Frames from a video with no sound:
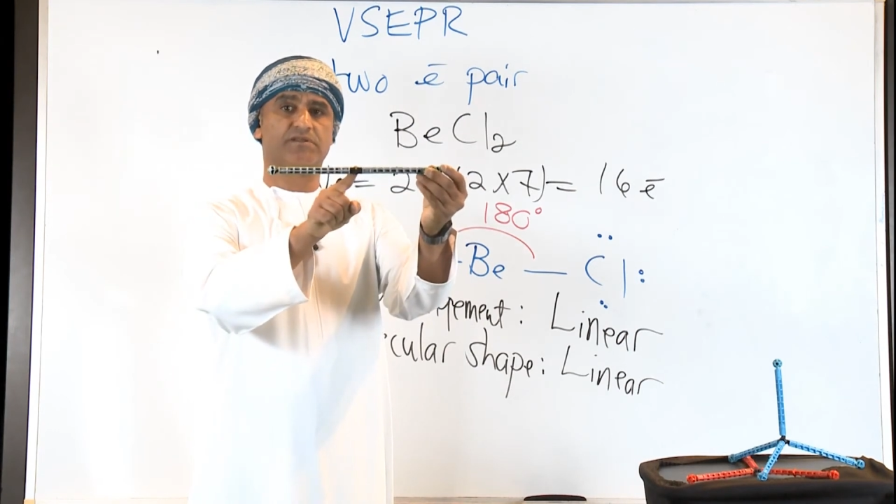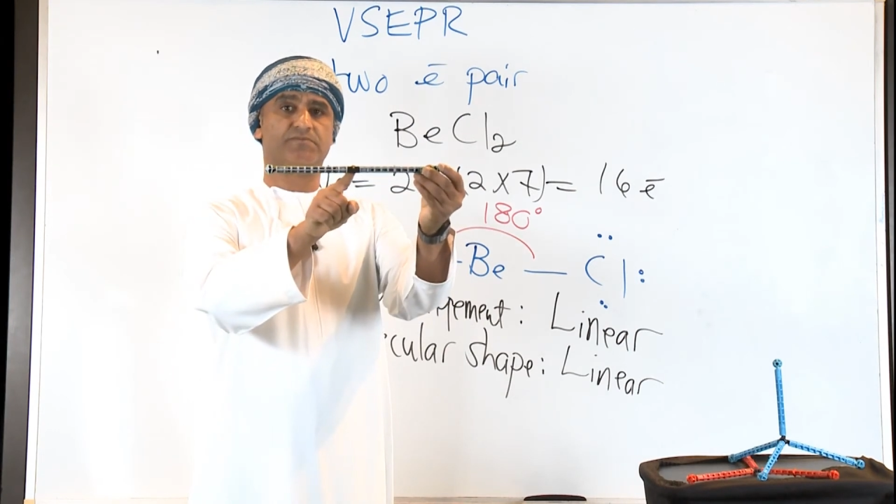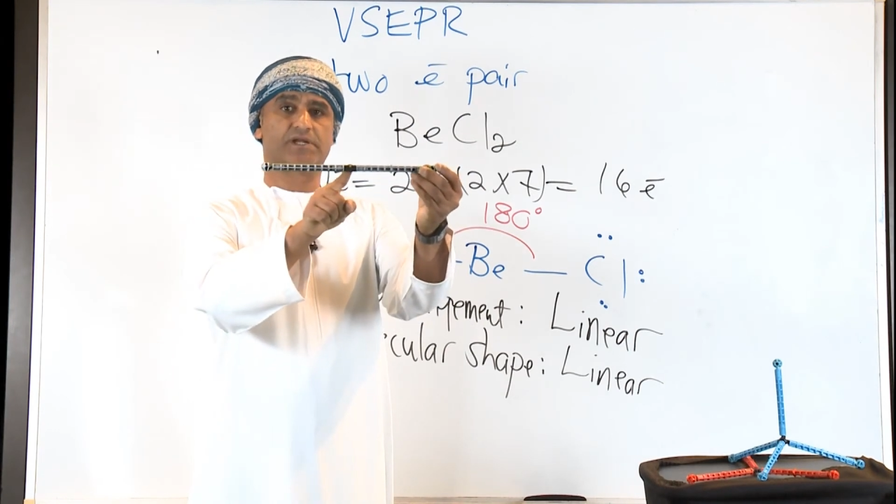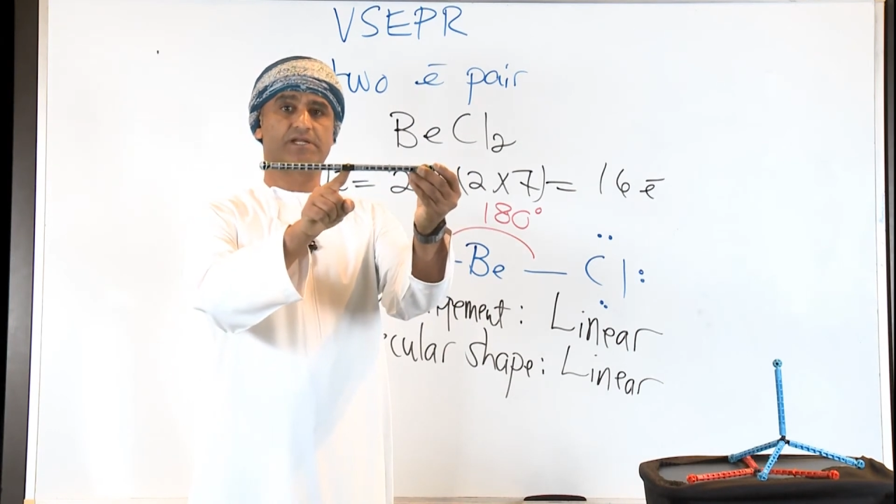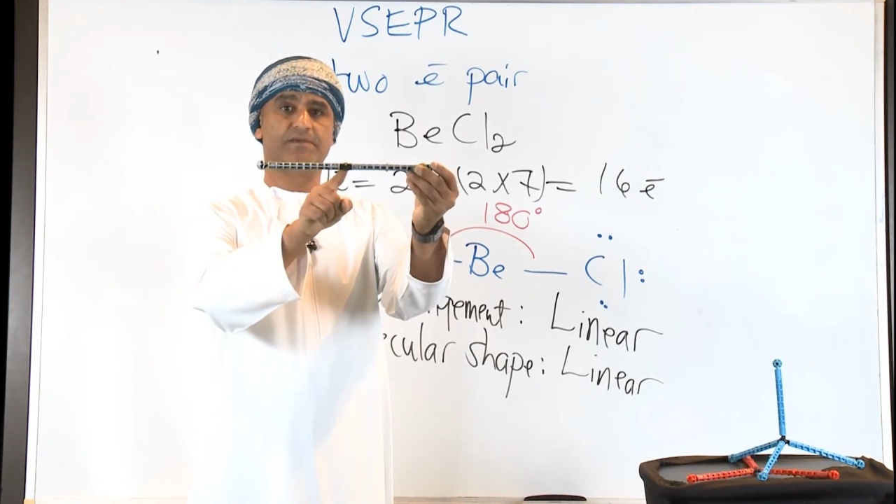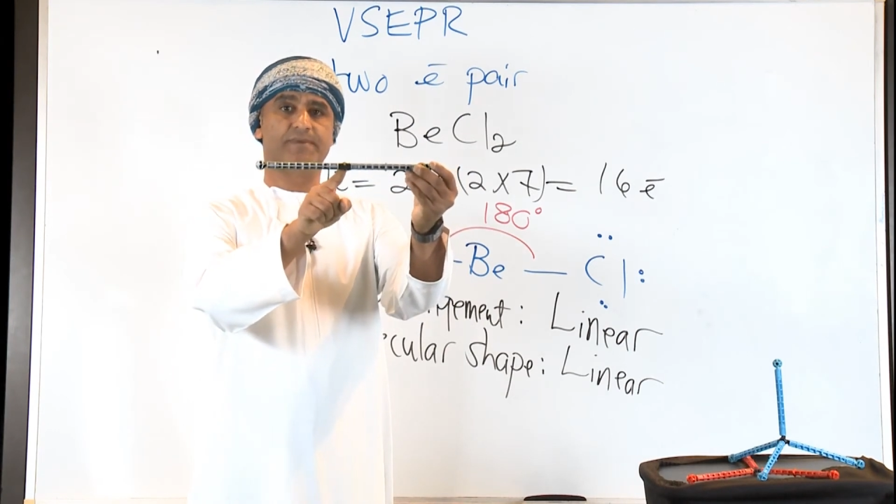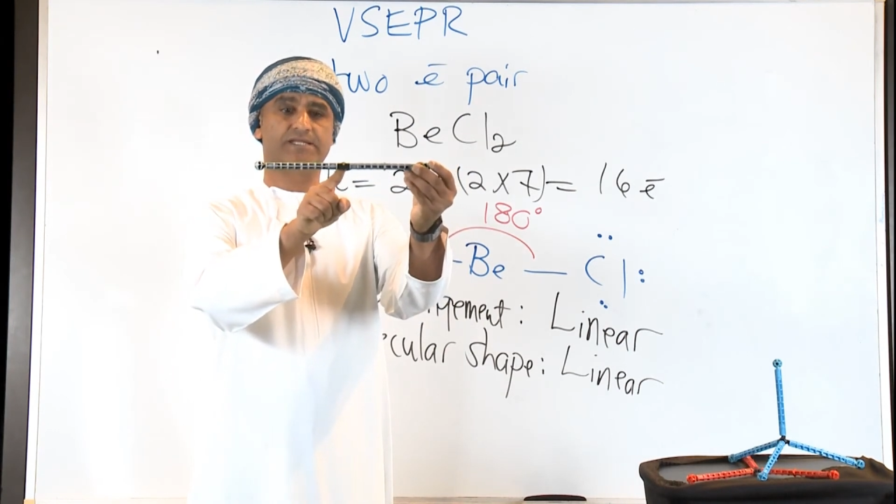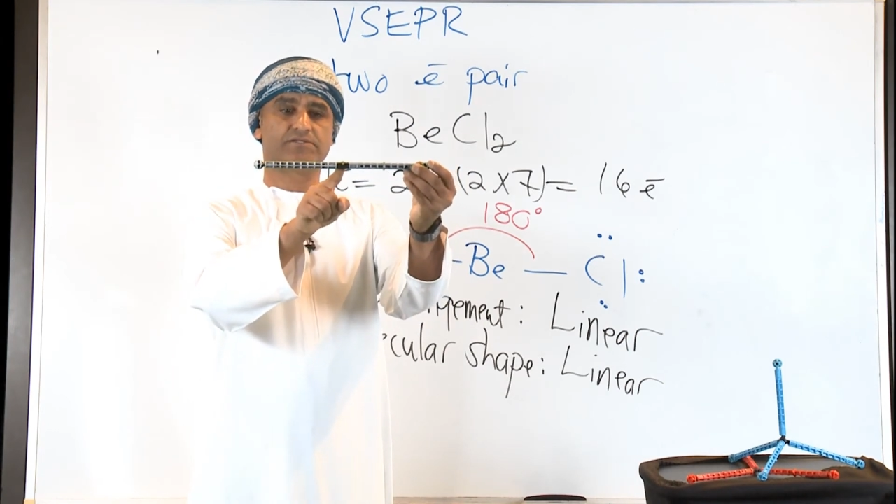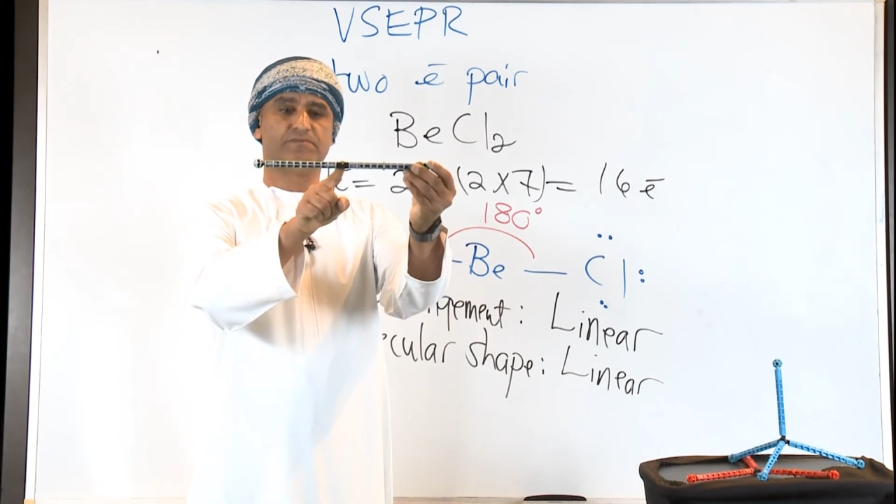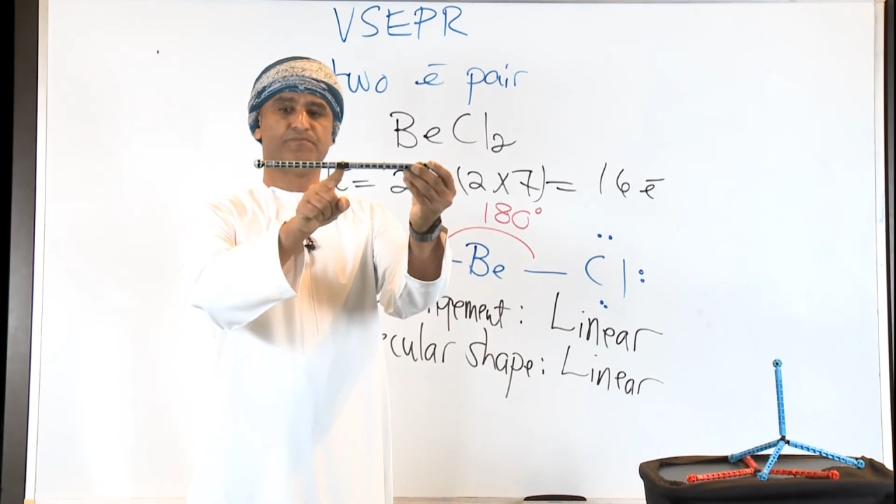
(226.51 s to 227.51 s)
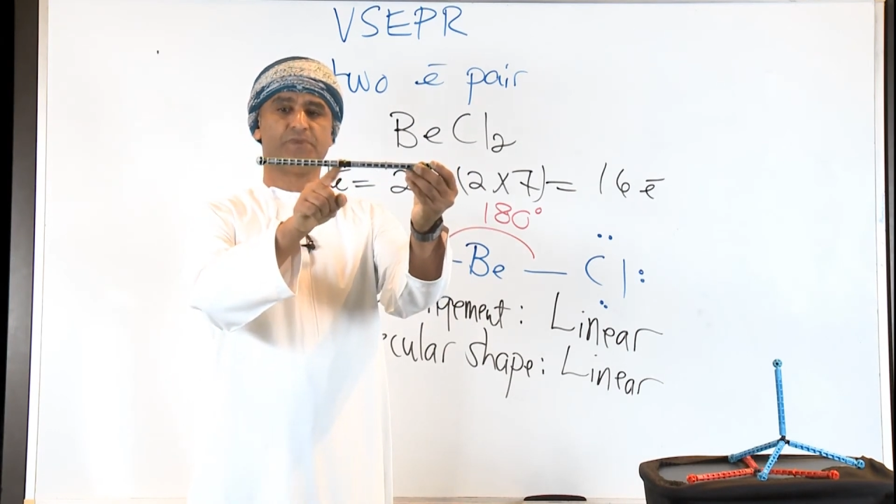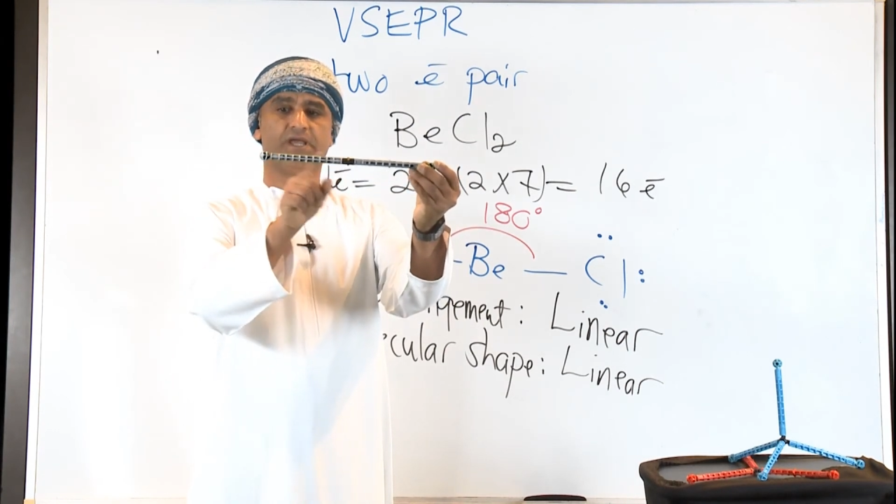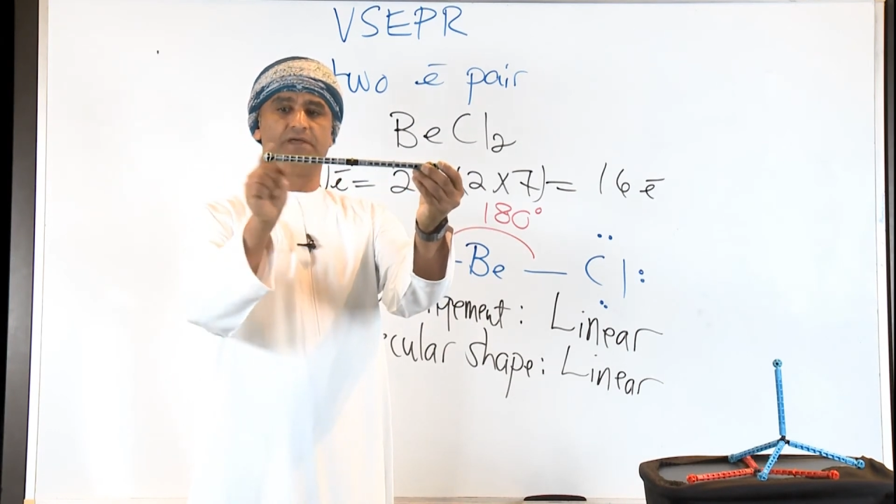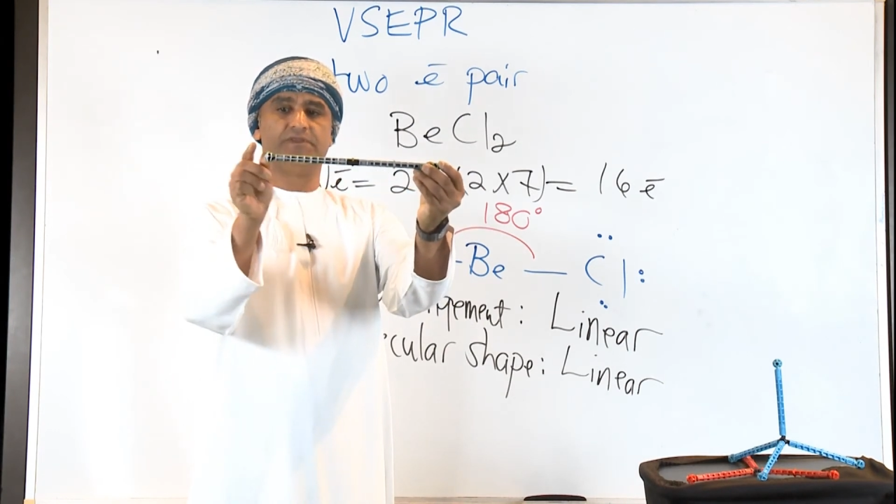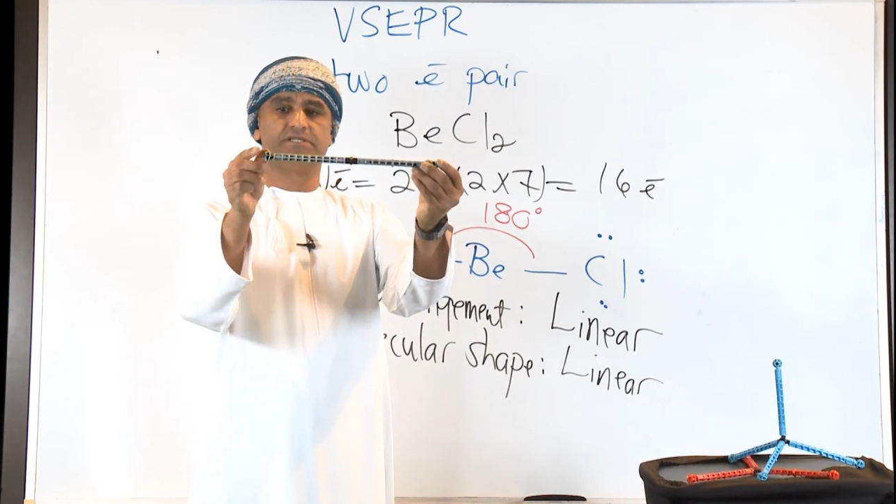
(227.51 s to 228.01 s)
beryllium atom,
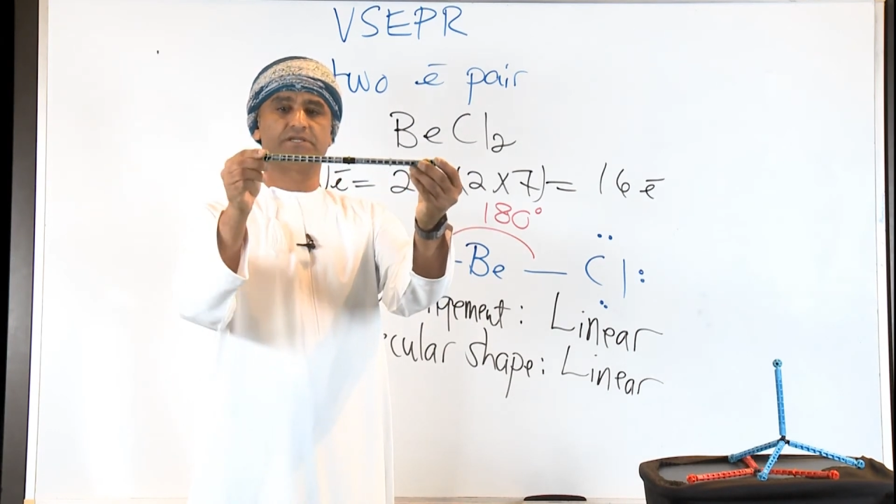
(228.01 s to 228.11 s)
and these